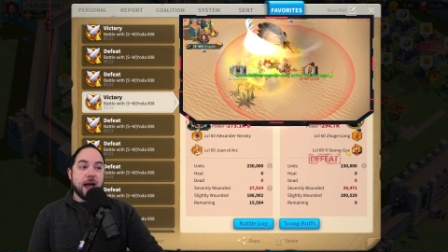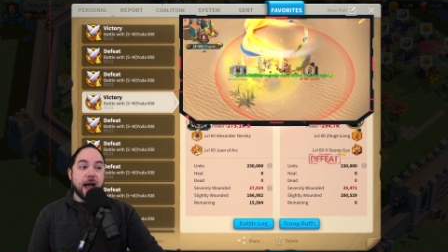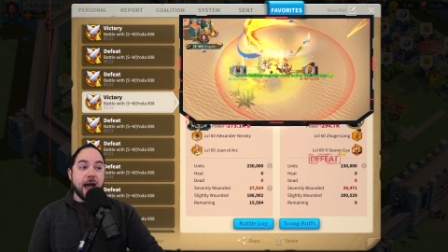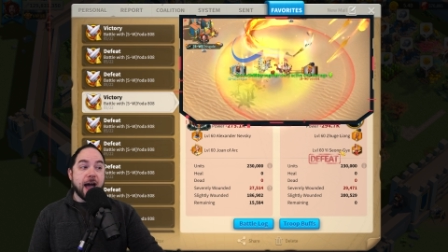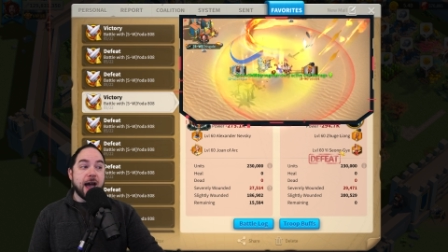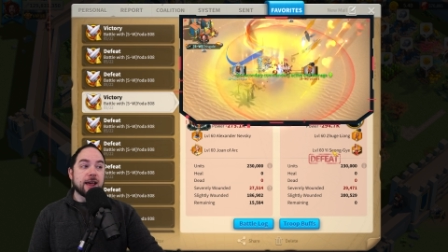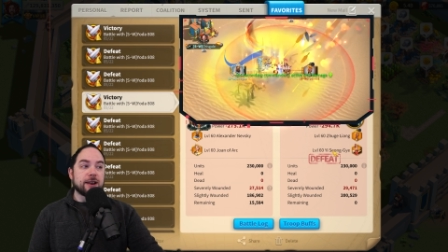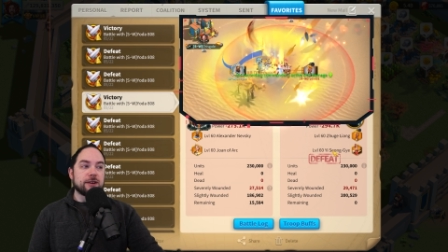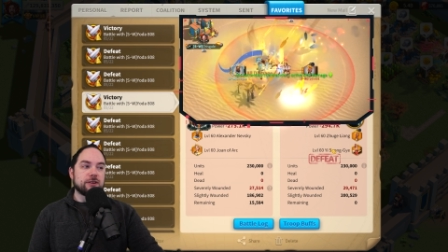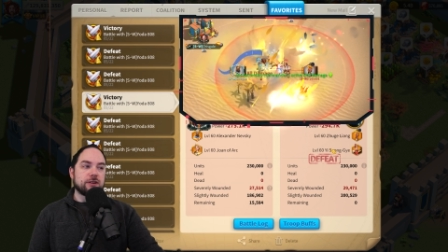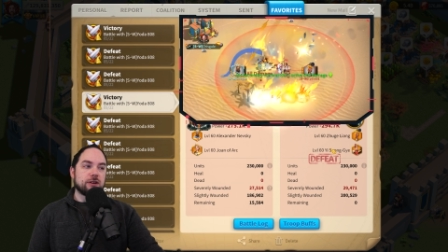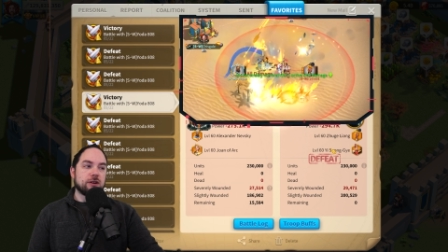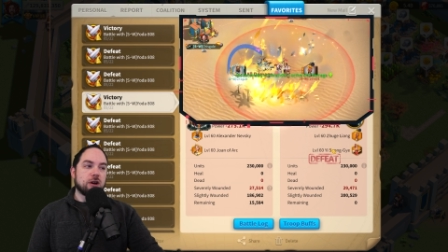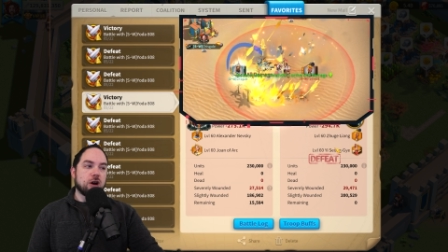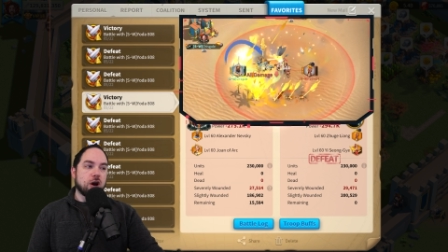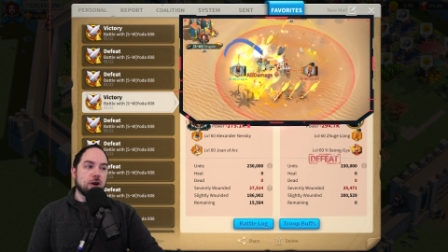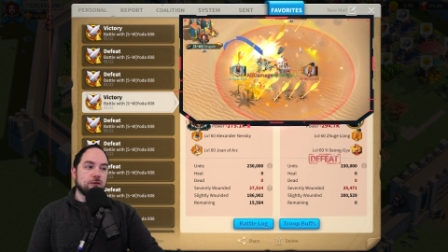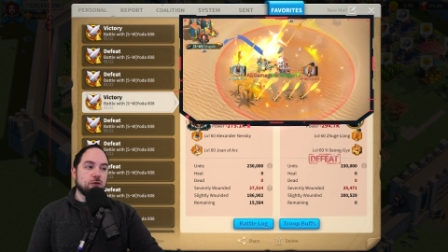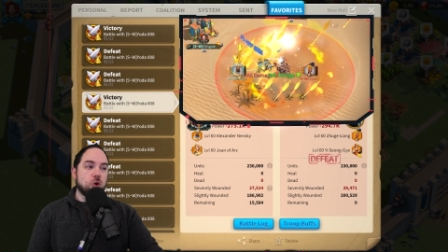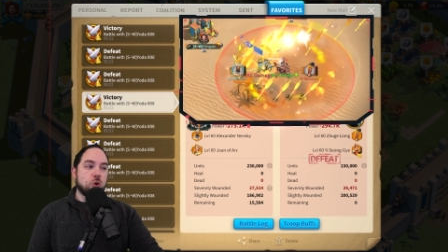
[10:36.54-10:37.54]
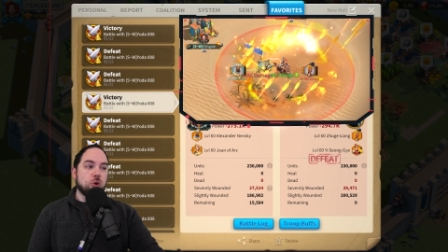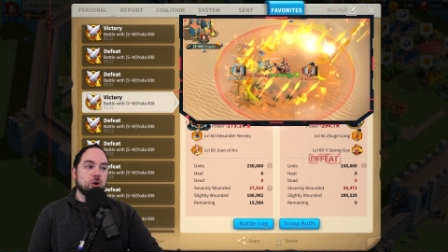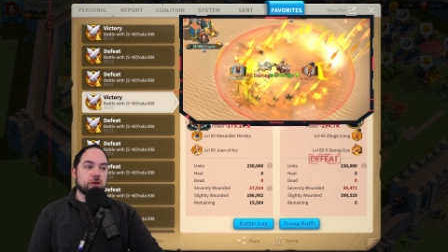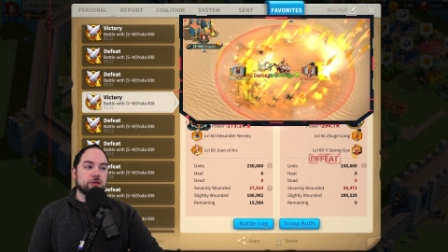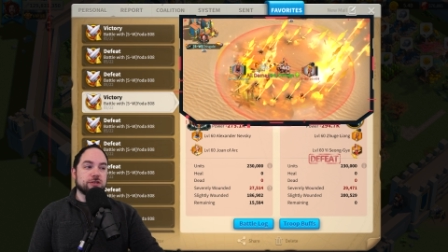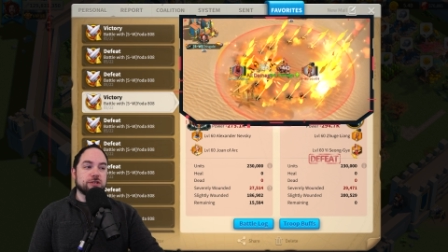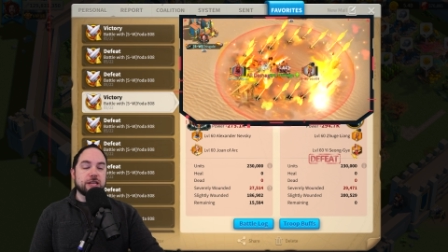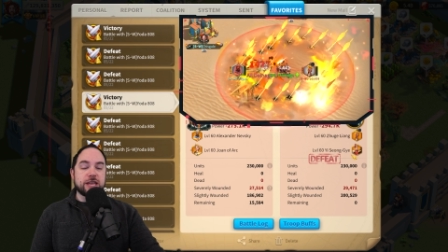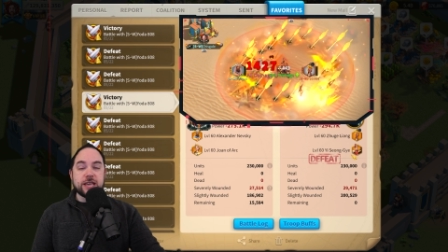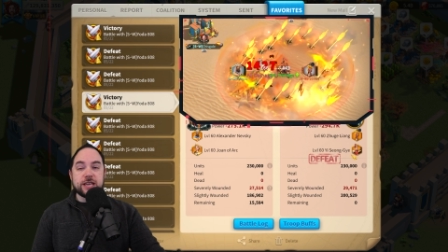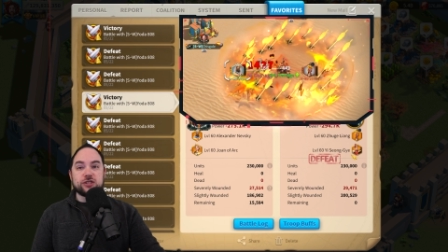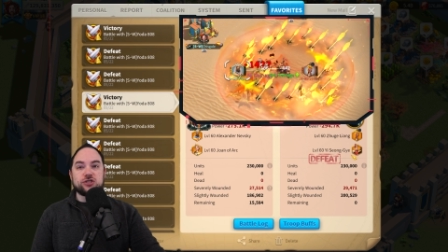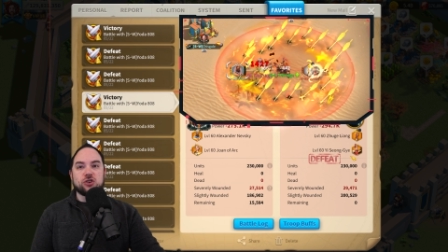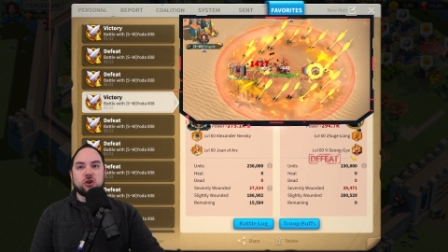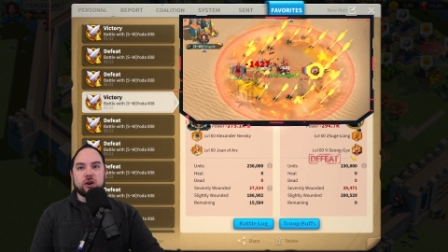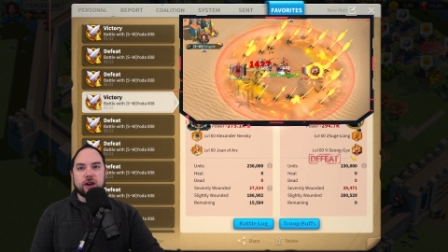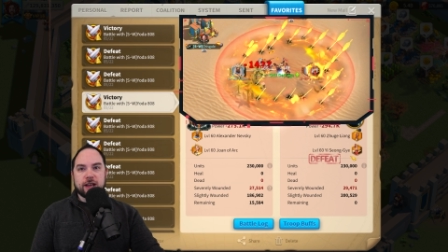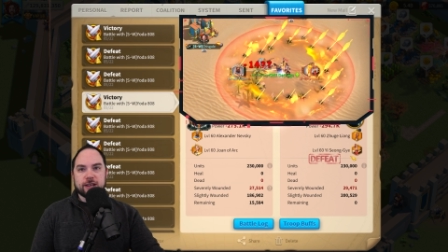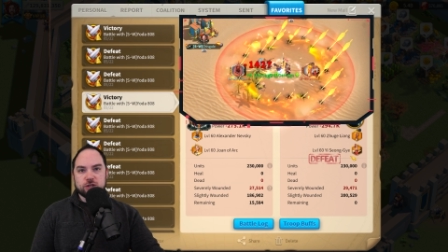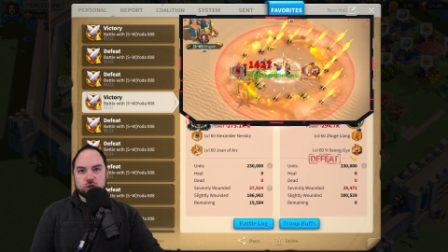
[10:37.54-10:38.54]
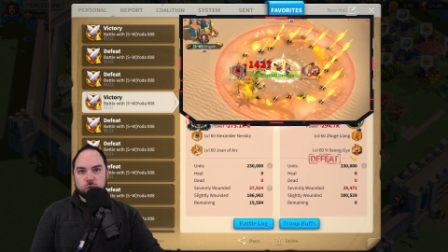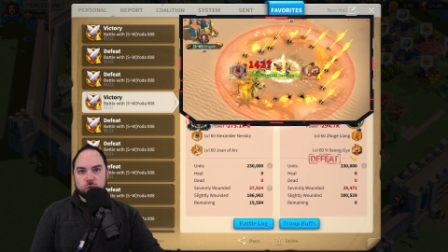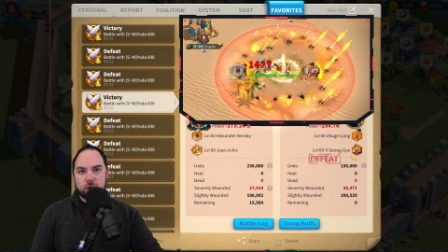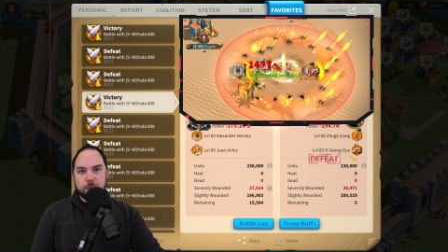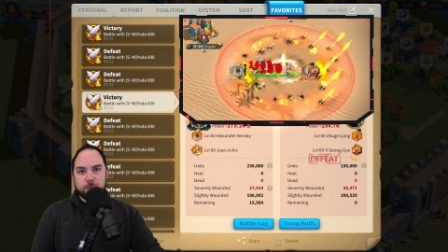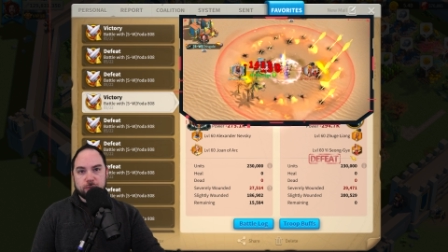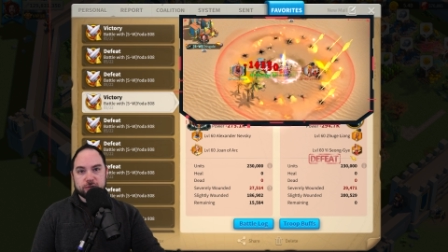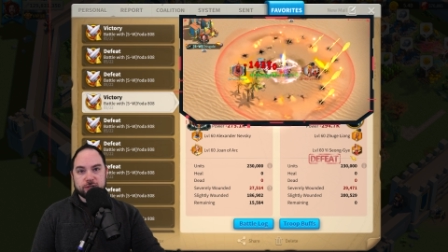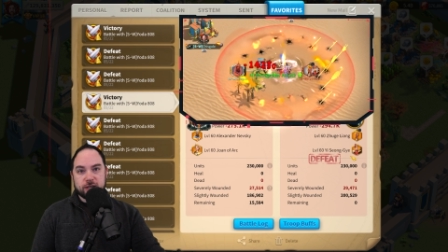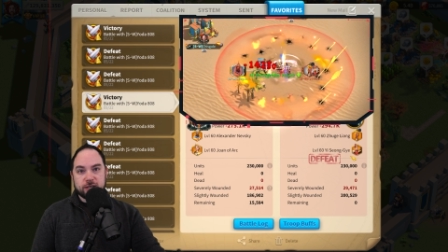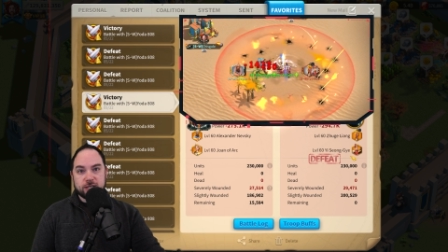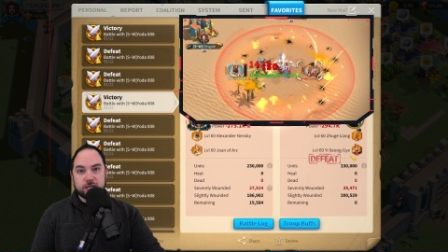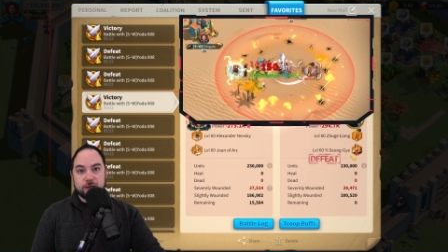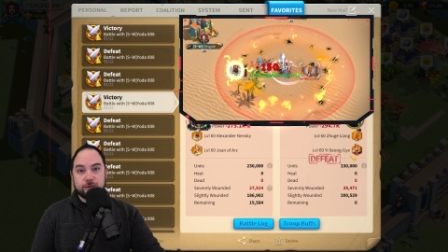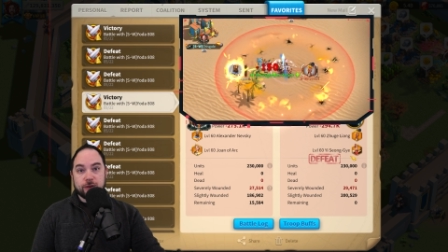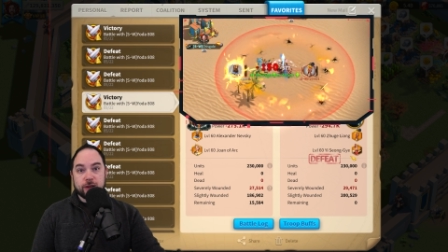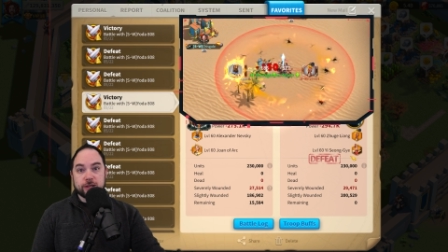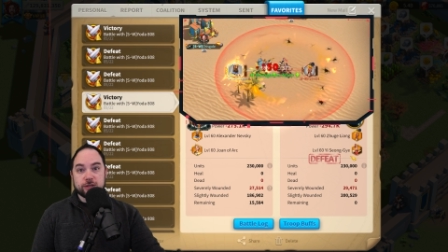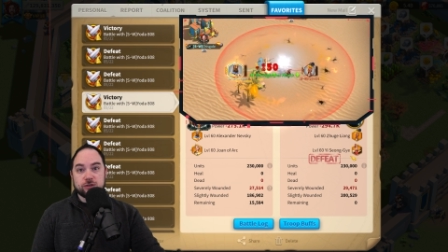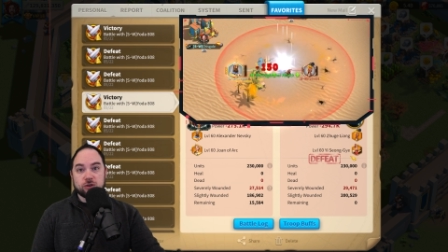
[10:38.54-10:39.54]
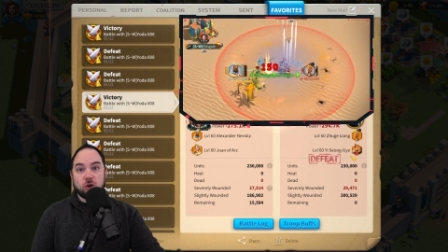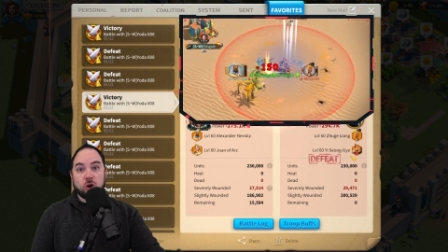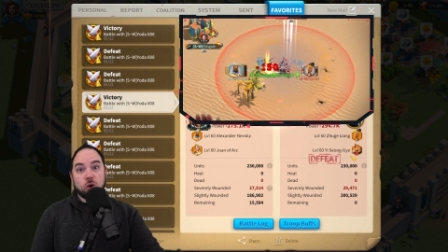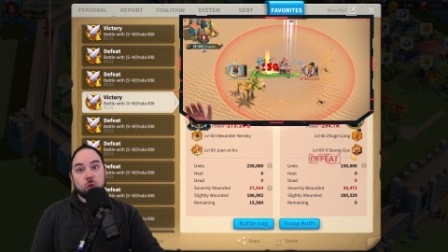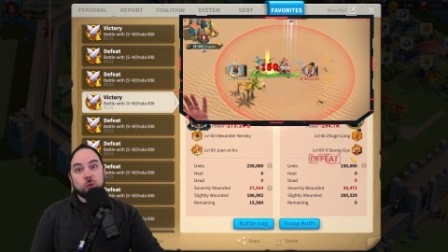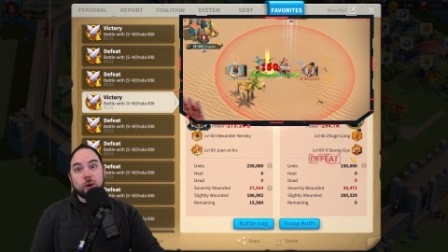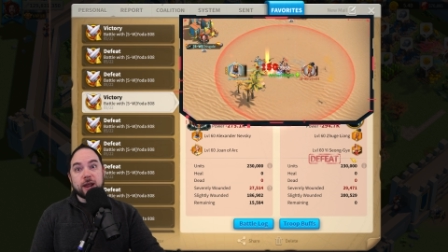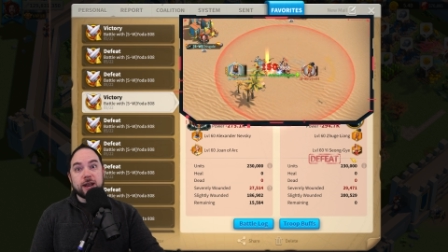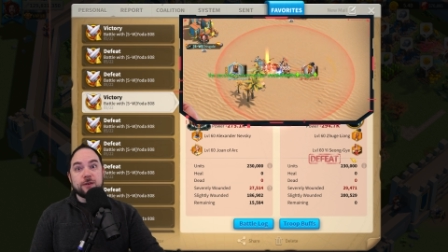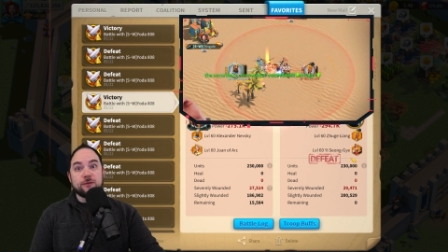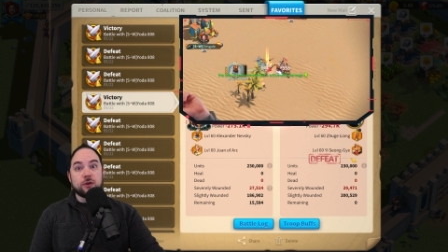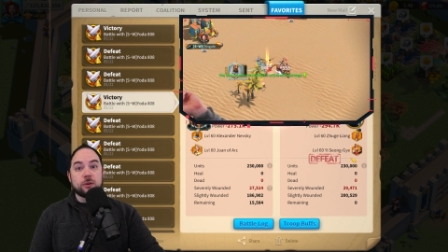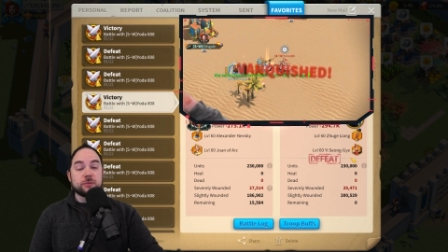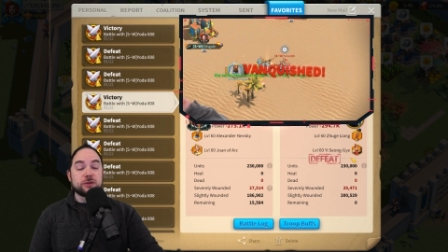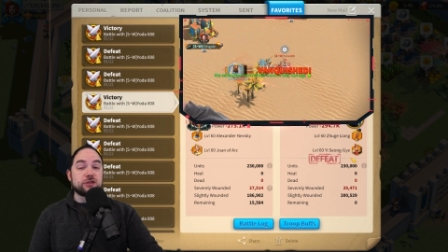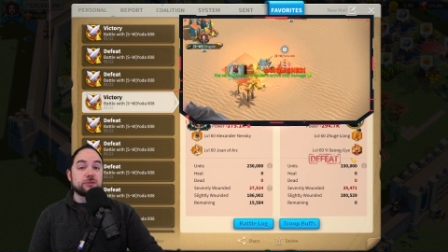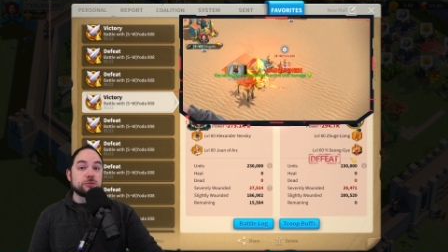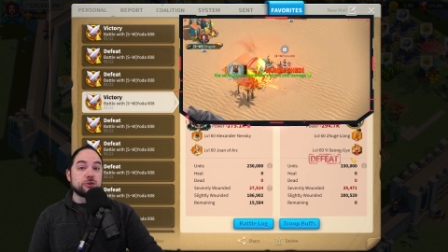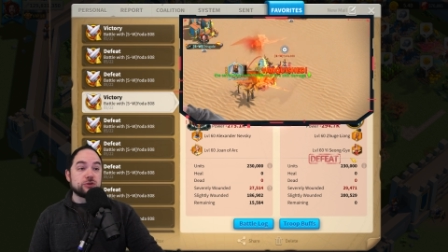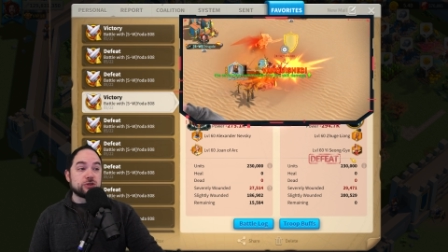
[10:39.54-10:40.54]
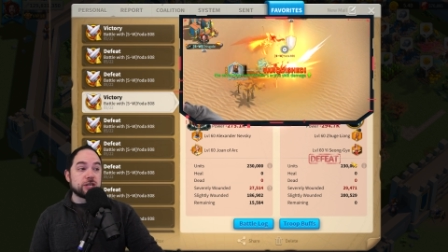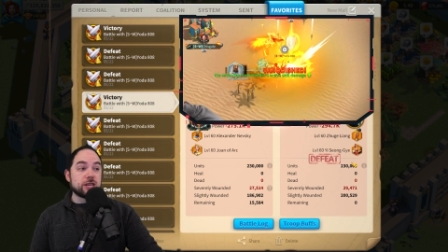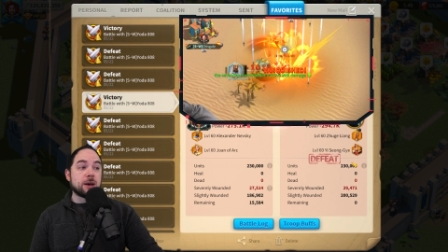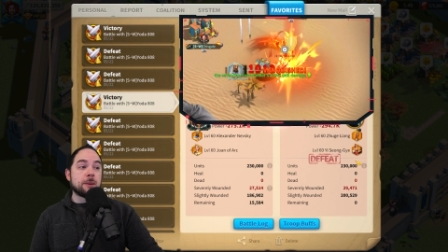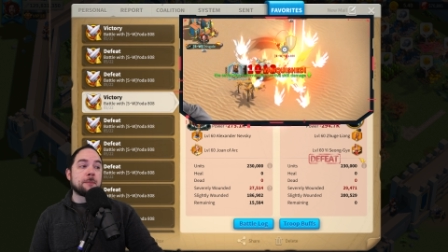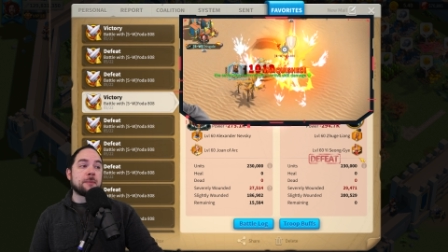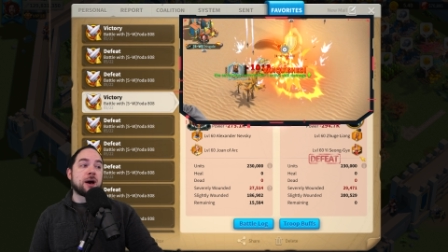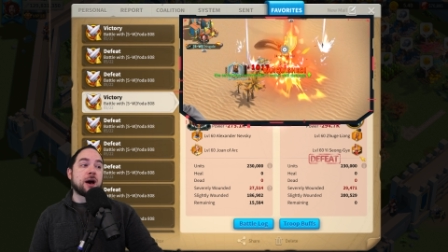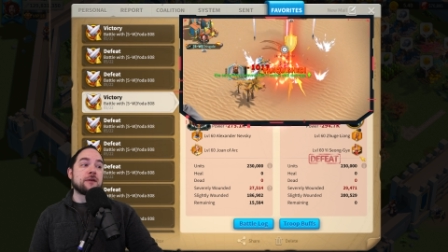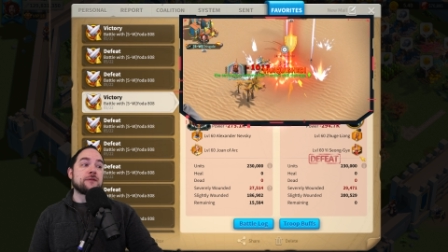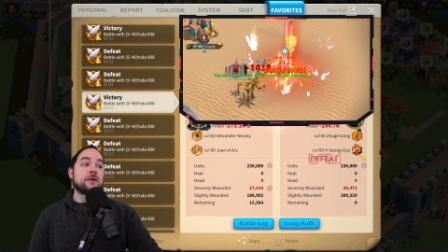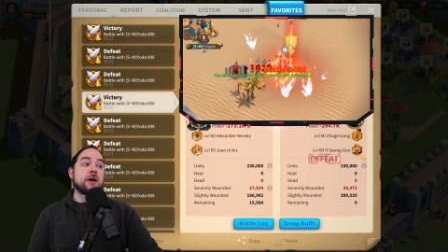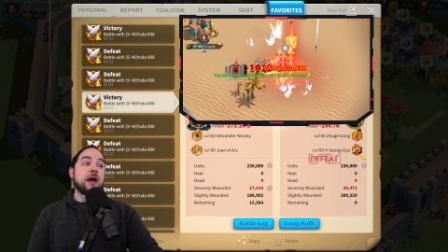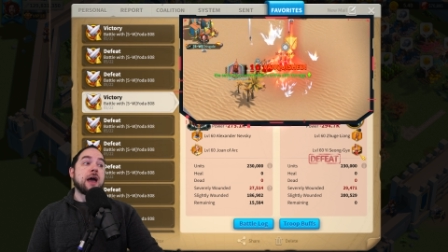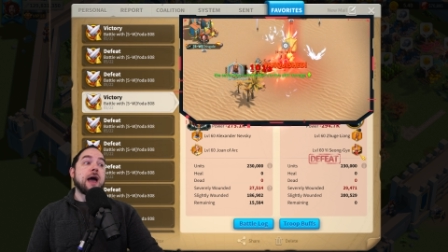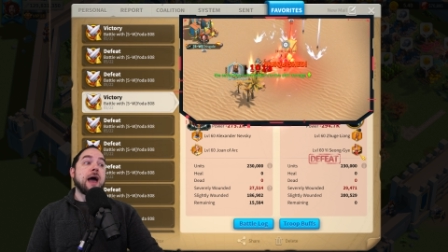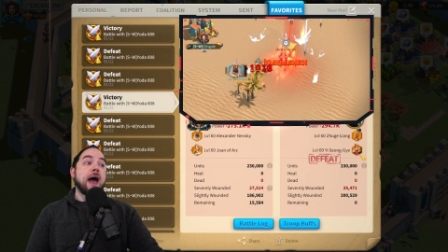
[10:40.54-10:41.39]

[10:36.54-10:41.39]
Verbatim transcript: And, of course, Esong has 20% defense already from his museum buff,